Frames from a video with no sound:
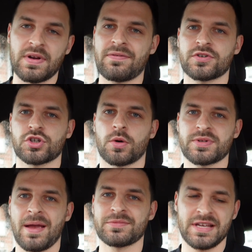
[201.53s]
I've left the shops
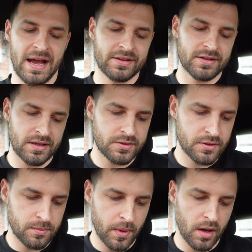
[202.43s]
empty-handed,
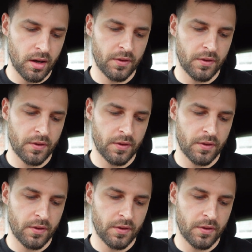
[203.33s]
but